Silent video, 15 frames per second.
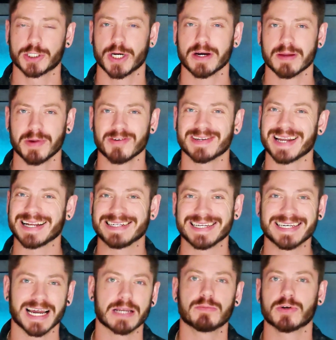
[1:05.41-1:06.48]
sharing about
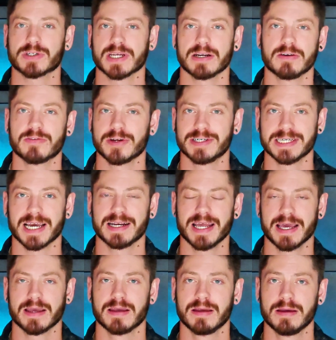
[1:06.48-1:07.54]
99% of their
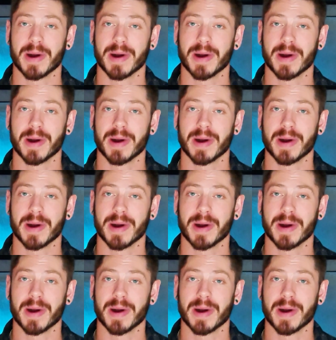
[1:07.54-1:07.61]
DNA.